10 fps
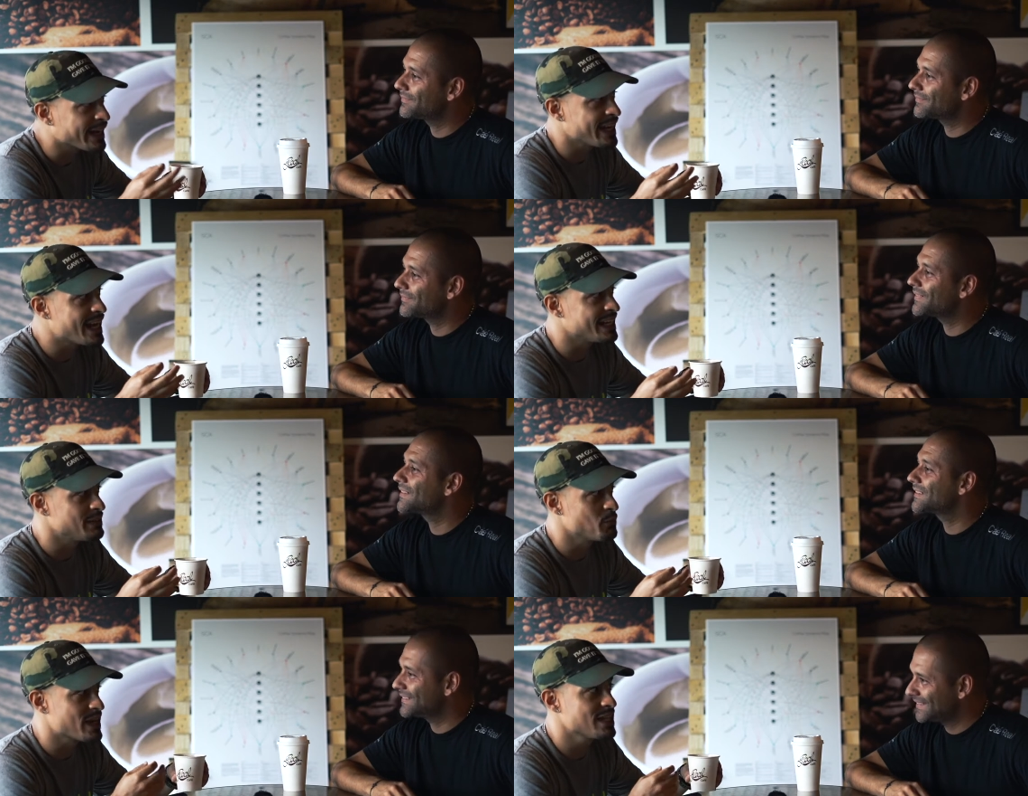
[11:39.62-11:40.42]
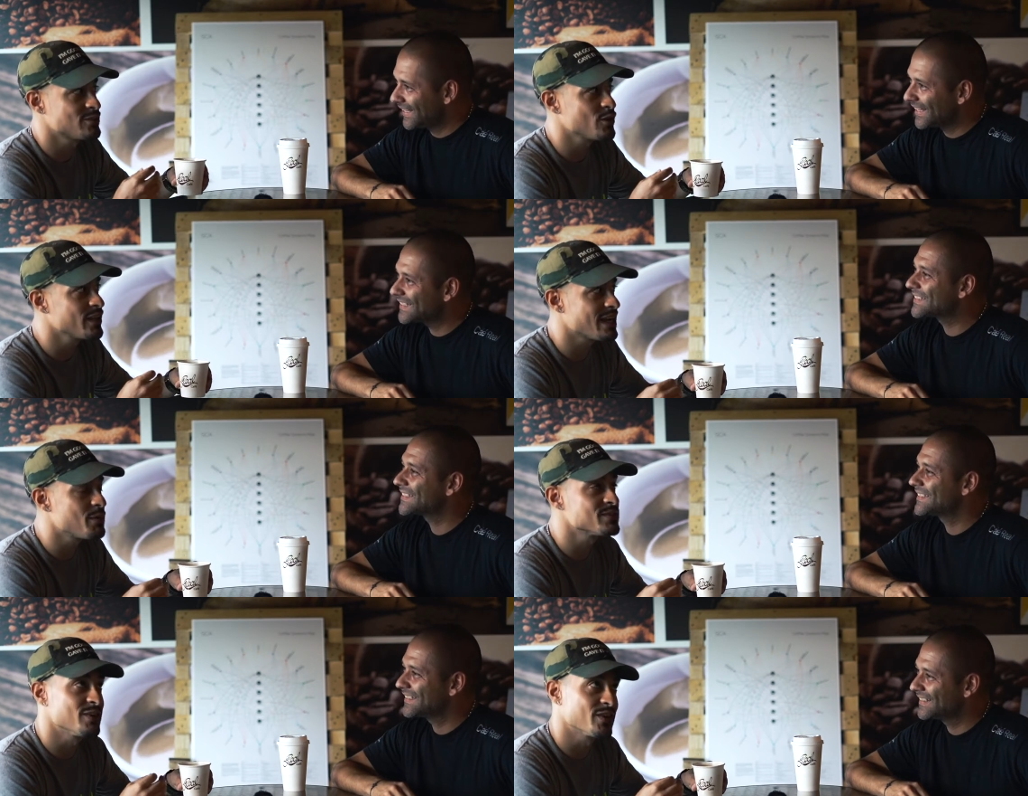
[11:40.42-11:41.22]
Speaker 1: Real, and when I yes. saw that, I
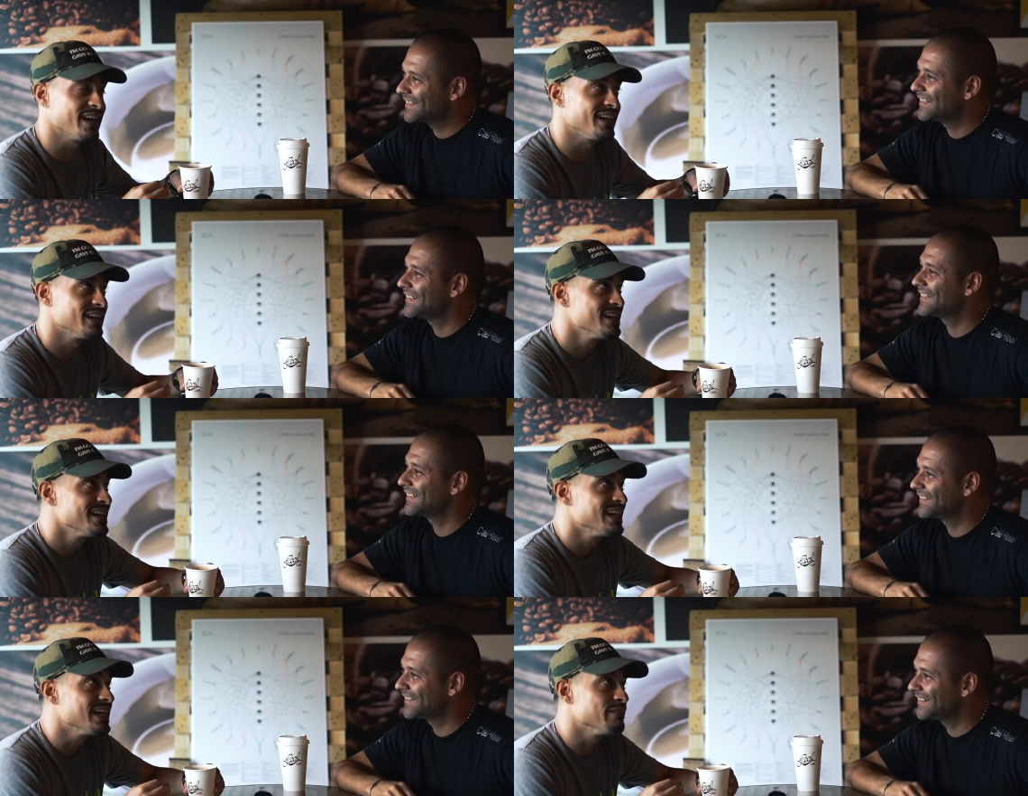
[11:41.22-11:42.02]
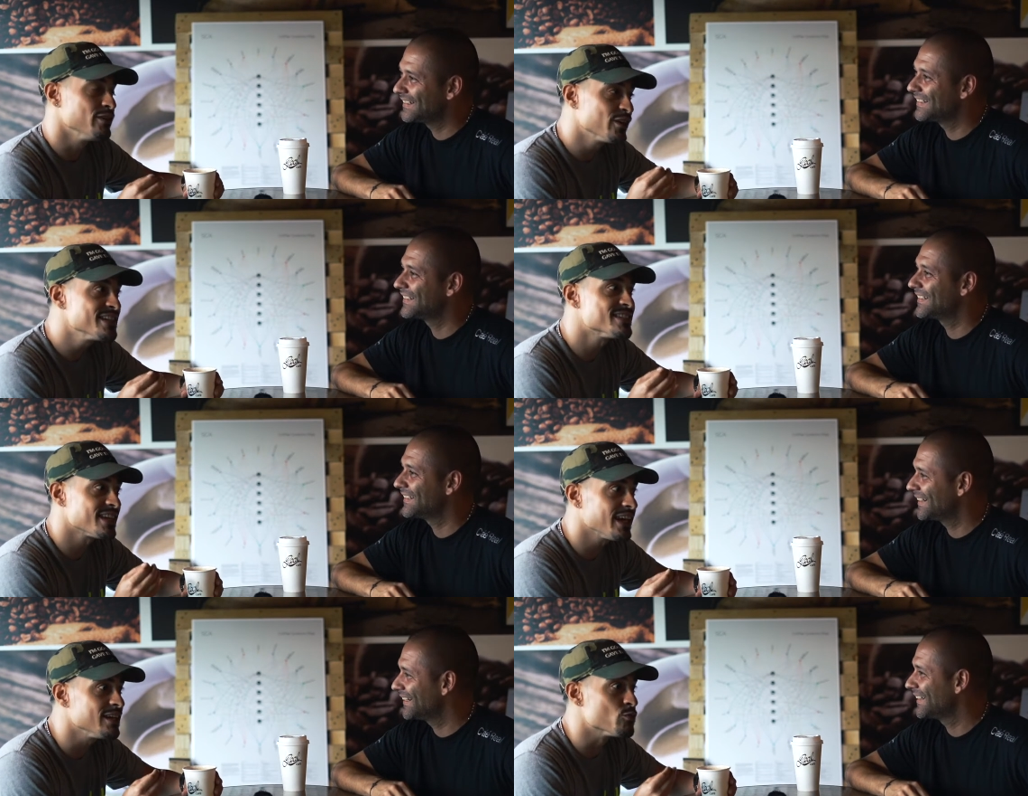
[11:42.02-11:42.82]
was like, okay, if you're gonna
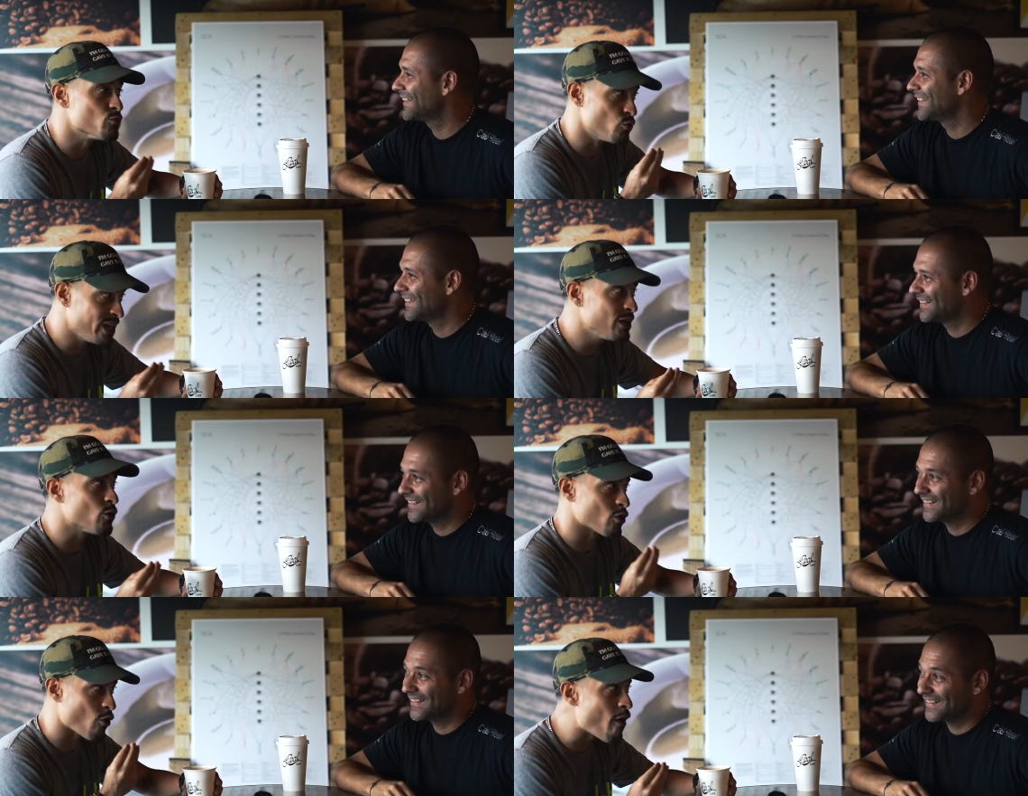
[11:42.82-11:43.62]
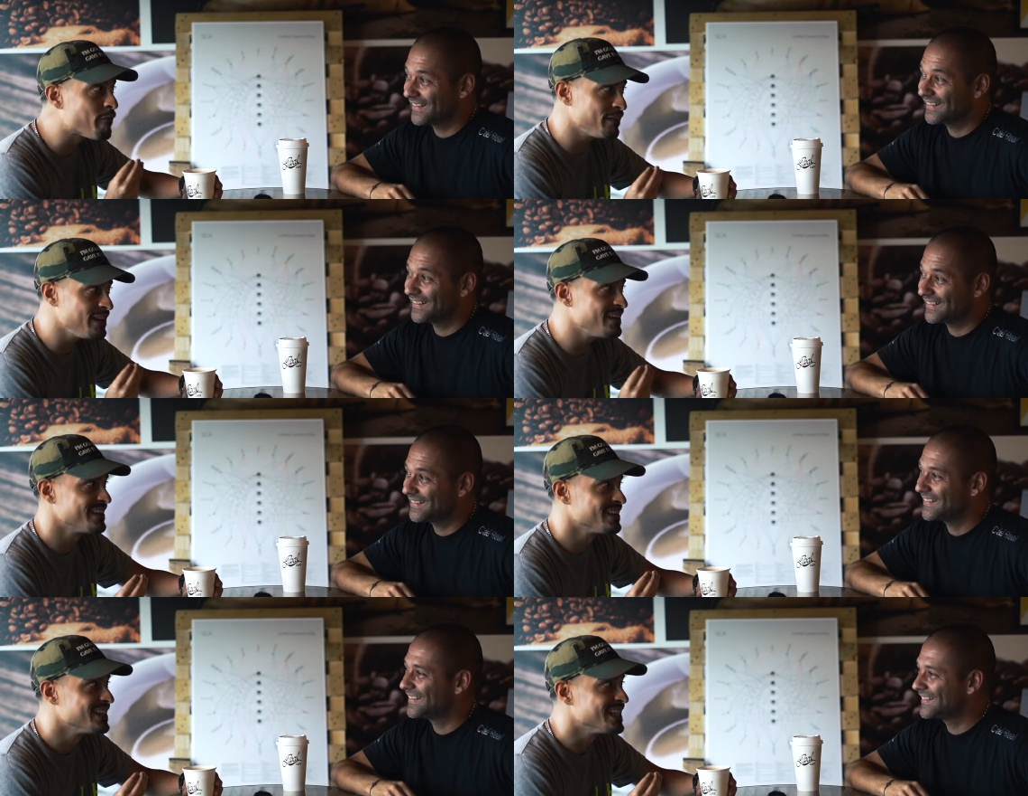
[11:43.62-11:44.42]
say real coffee,
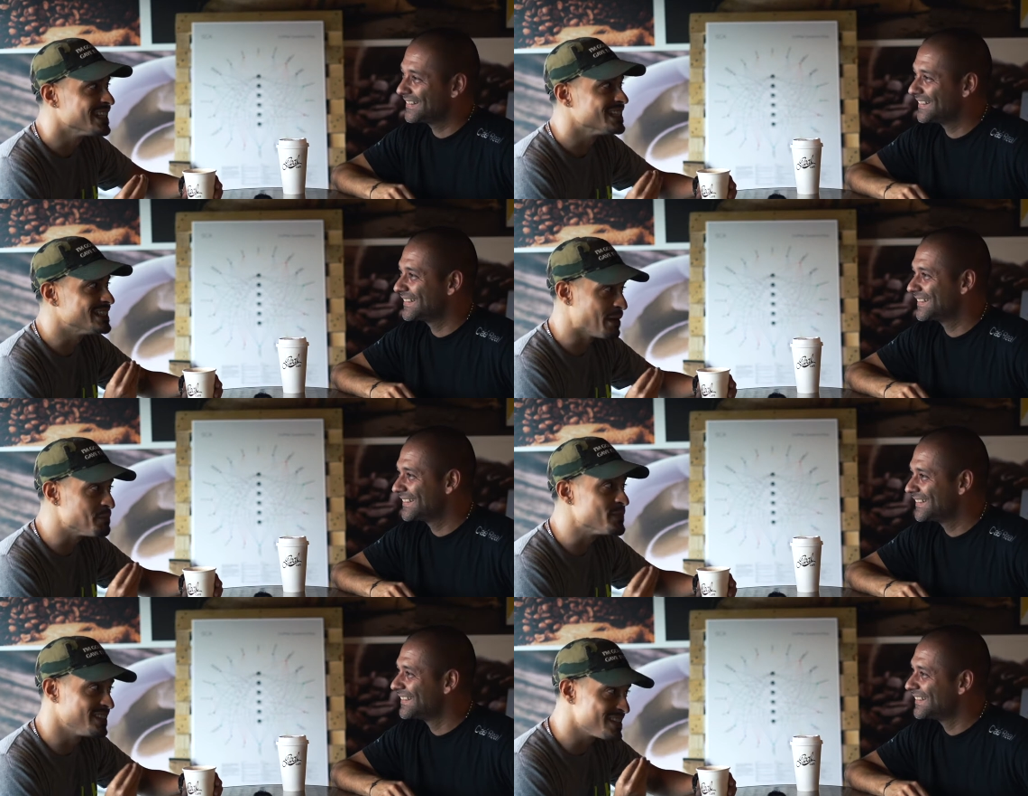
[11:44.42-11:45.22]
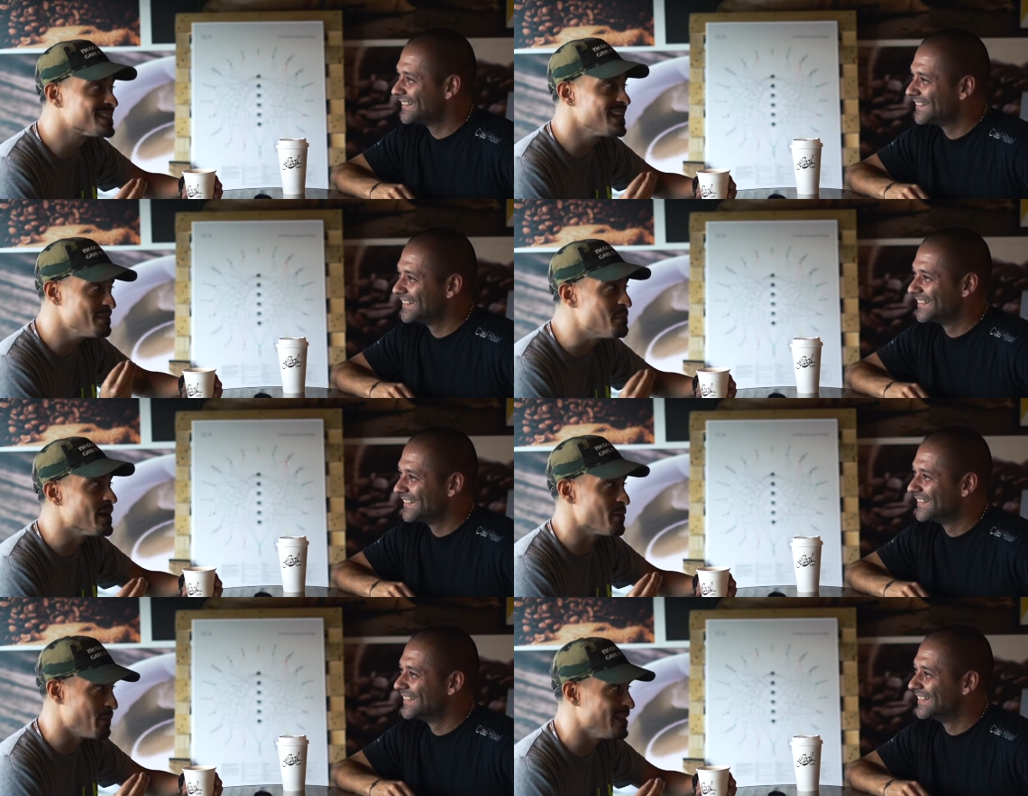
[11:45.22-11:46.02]
that this thing
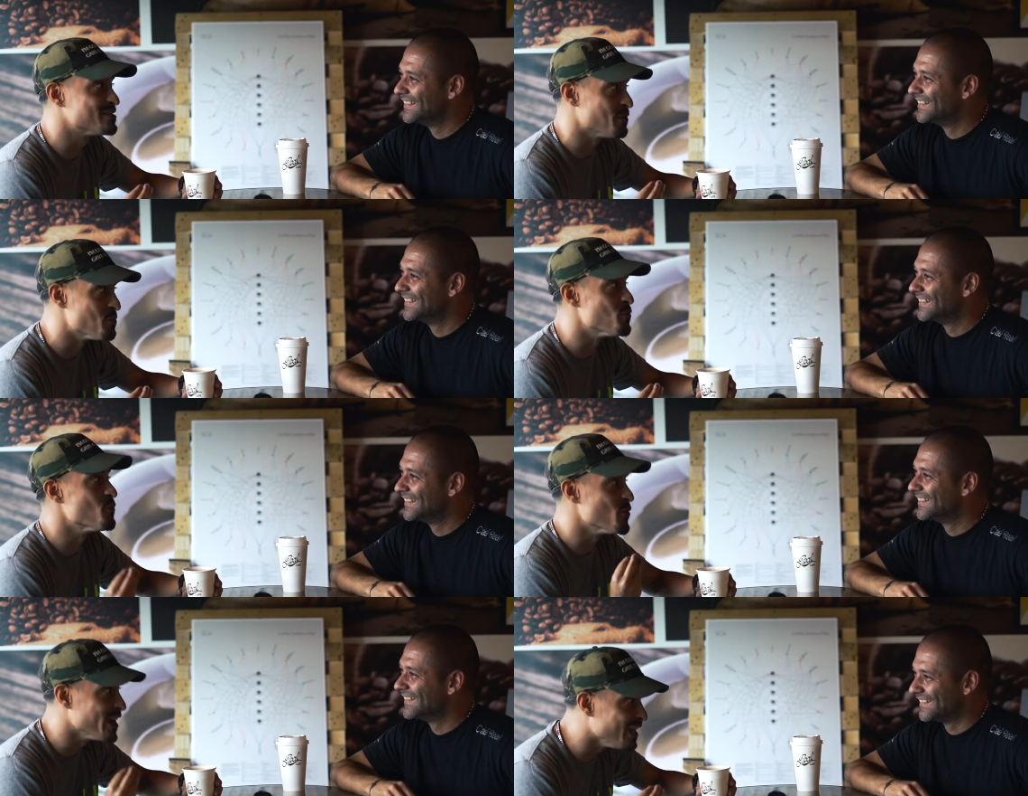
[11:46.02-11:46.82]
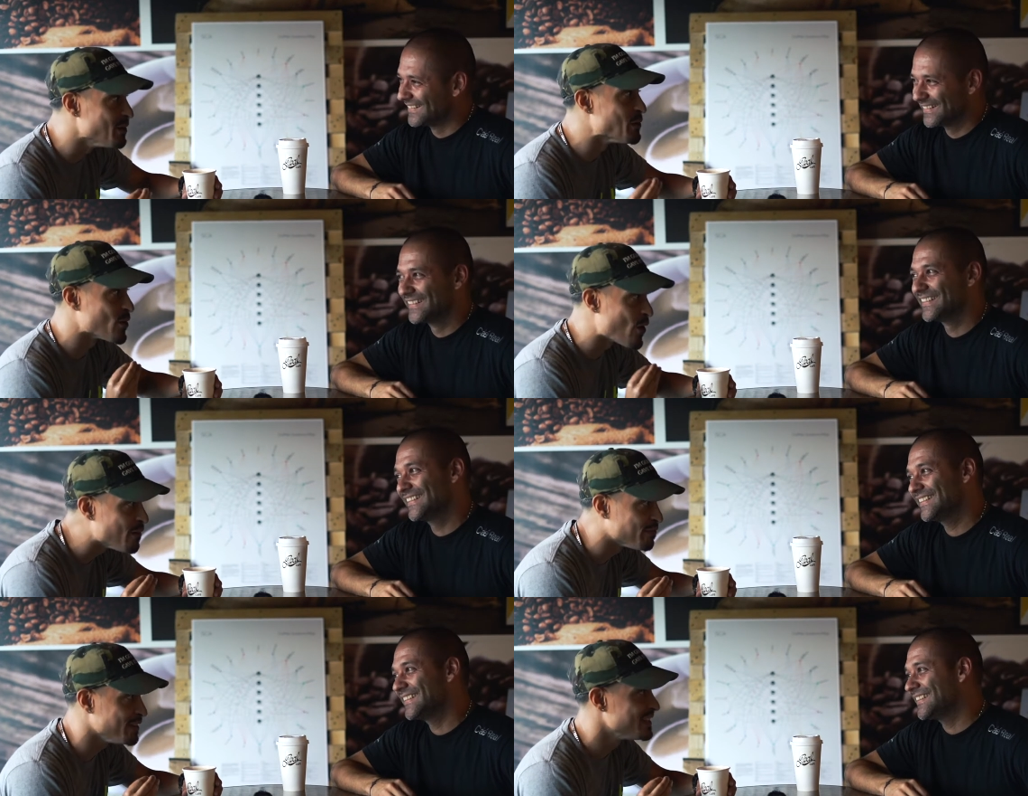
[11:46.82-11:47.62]
better be some real
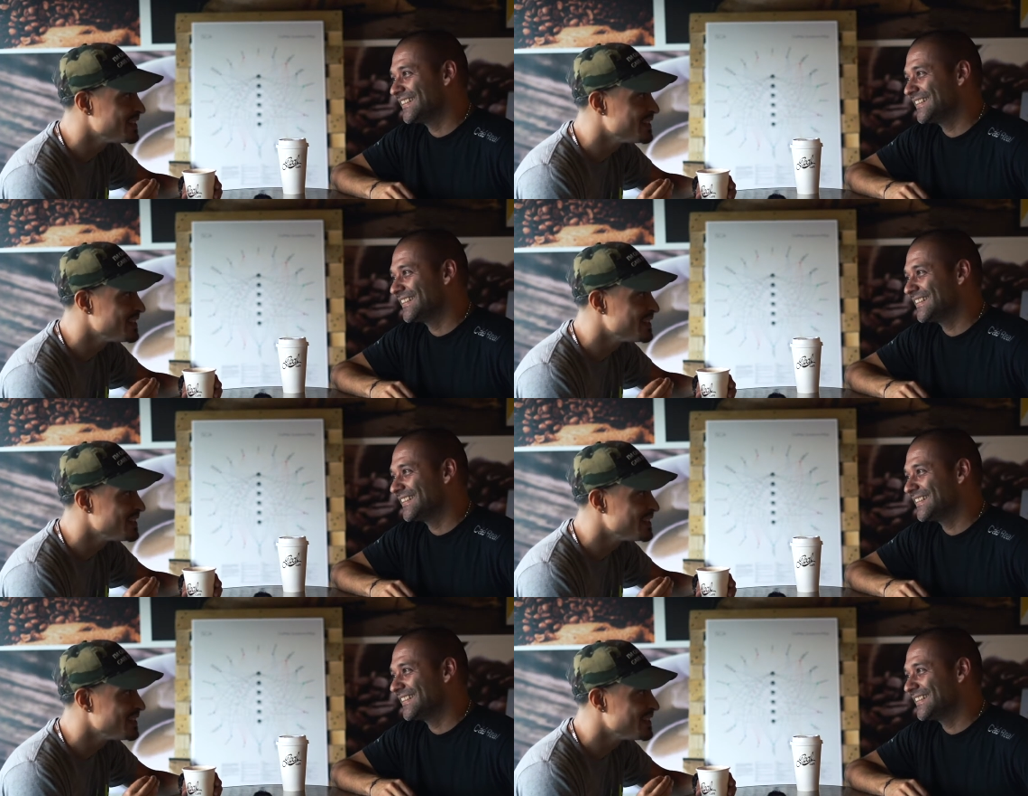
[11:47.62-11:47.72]
coffee.